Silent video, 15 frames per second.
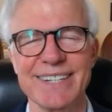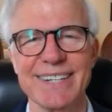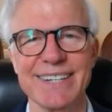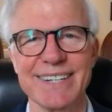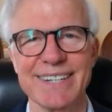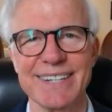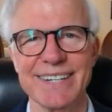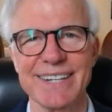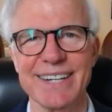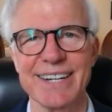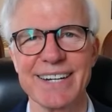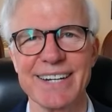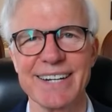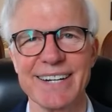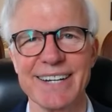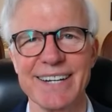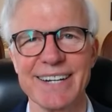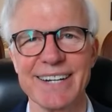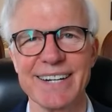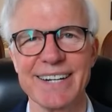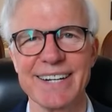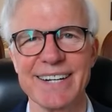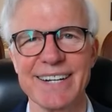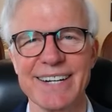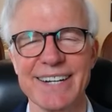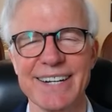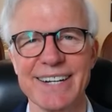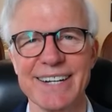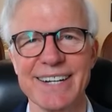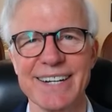
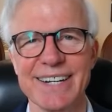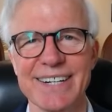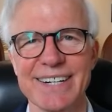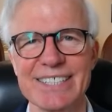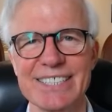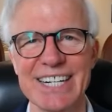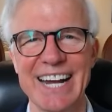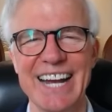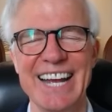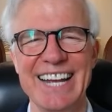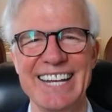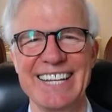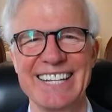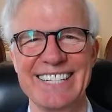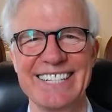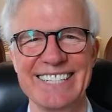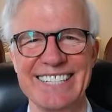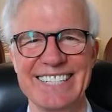[no speech]